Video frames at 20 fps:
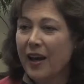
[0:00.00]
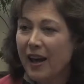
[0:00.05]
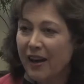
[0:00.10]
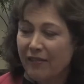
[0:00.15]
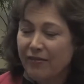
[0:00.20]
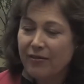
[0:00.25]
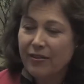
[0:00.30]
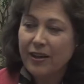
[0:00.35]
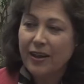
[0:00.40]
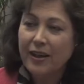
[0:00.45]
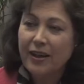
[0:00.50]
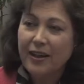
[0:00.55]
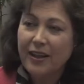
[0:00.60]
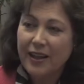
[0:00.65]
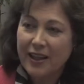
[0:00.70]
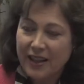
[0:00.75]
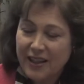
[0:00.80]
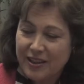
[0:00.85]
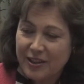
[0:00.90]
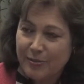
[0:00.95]
Every
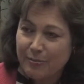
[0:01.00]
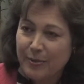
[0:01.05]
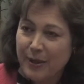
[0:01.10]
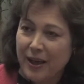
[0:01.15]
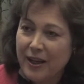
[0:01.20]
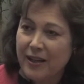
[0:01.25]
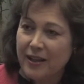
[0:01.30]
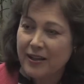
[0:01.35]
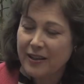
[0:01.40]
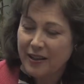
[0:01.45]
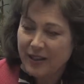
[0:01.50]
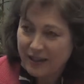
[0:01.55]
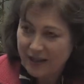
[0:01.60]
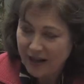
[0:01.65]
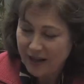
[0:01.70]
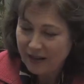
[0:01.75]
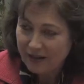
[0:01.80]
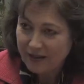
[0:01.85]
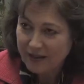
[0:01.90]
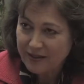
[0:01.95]
independent
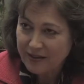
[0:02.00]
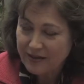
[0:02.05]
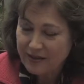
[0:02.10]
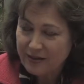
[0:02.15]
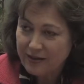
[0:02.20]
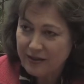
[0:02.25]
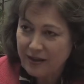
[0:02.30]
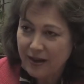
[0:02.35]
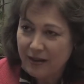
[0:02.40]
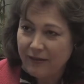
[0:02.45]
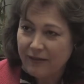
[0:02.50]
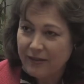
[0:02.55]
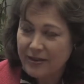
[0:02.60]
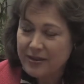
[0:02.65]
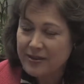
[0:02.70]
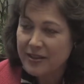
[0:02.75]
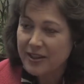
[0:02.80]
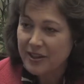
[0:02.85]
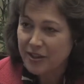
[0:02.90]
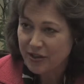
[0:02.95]
analysis of
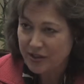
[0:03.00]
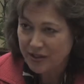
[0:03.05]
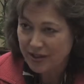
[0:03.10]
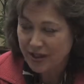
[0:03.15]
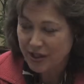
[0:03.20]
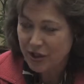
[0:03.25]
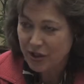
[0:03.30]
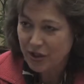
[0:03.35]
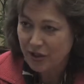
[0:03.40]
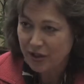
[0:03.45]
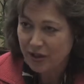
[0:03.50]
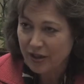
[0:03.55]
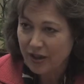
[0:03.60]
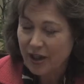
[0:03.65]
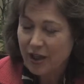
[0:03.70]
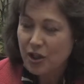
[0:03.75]
this legislation